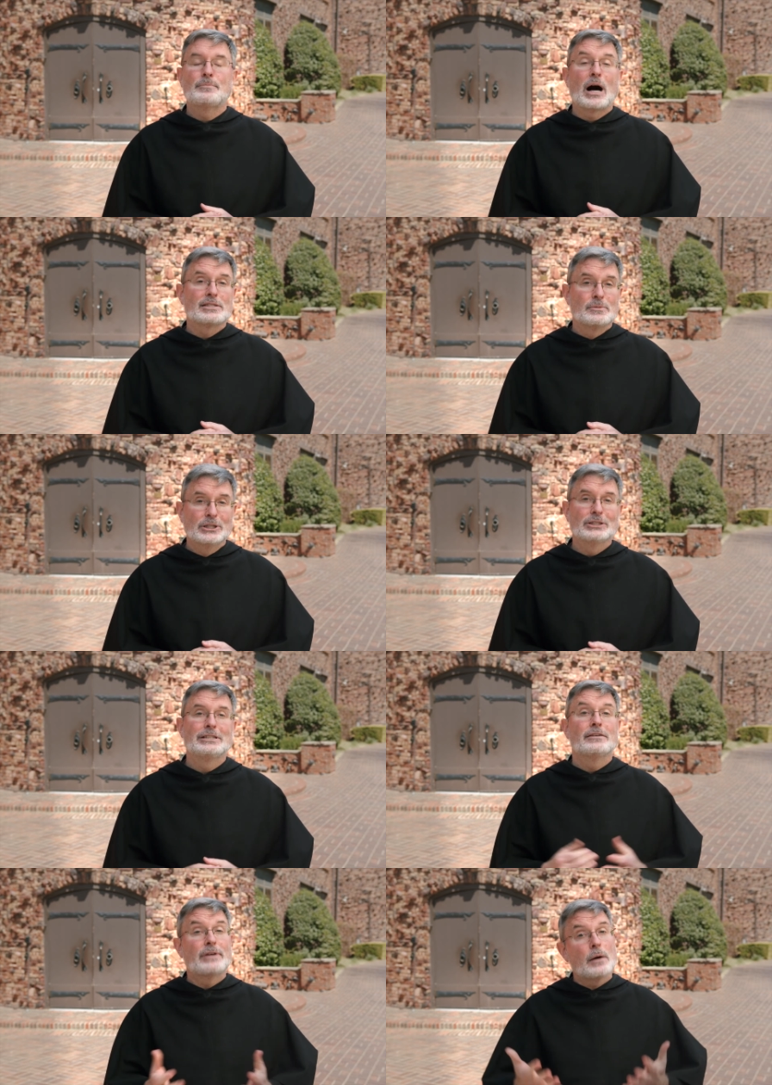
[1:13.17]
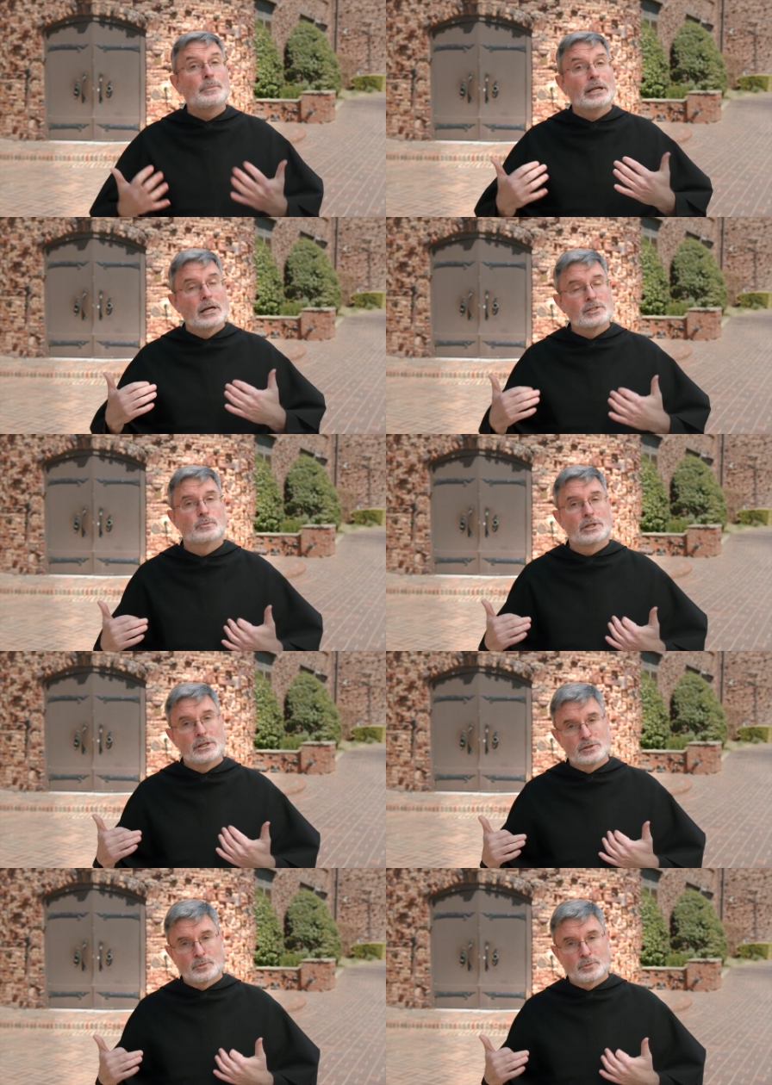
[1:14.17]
possibility of helping us with this